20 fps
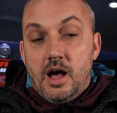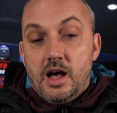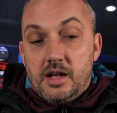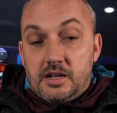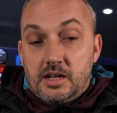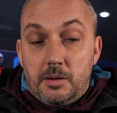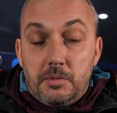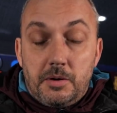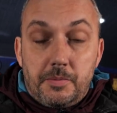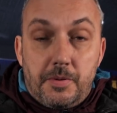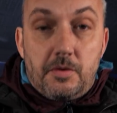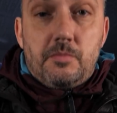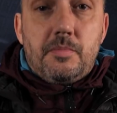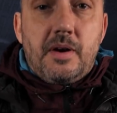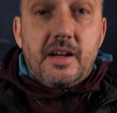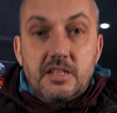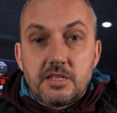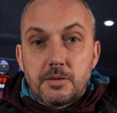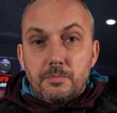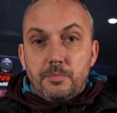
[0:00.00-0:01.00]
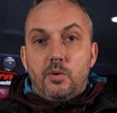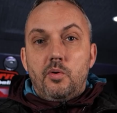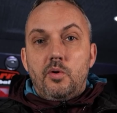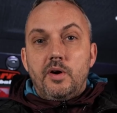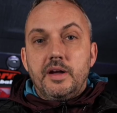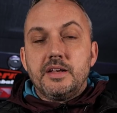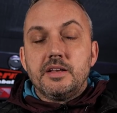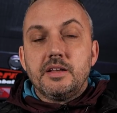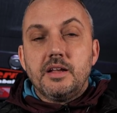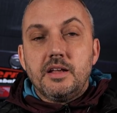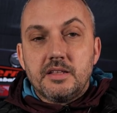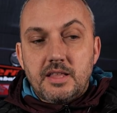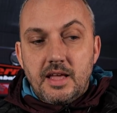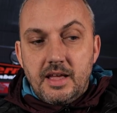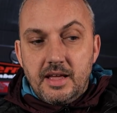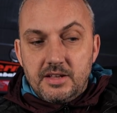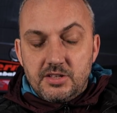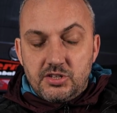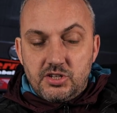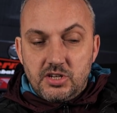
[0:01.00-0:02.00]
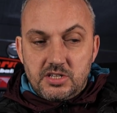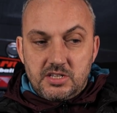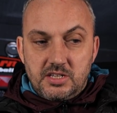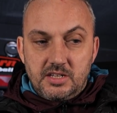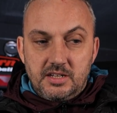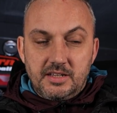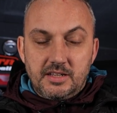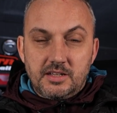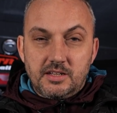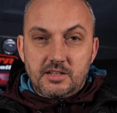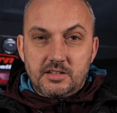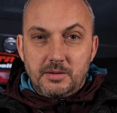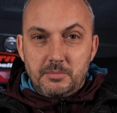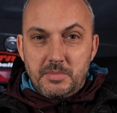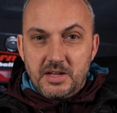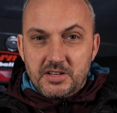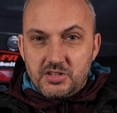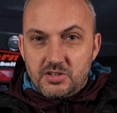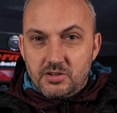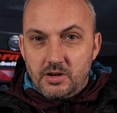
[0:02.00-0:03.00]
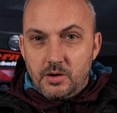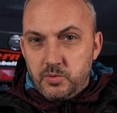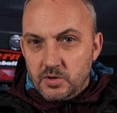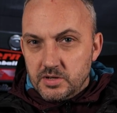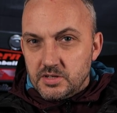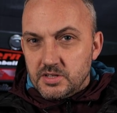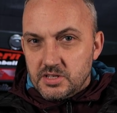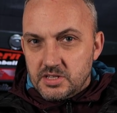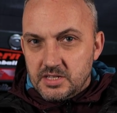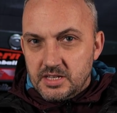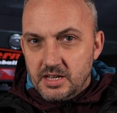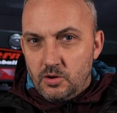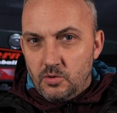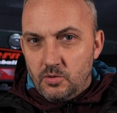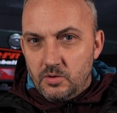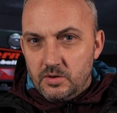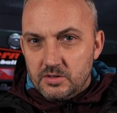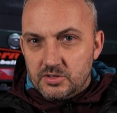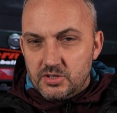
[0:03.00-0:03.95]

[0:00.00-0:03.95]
A couple of people made the point that Jesse Ling that Manchester United wouldn't sell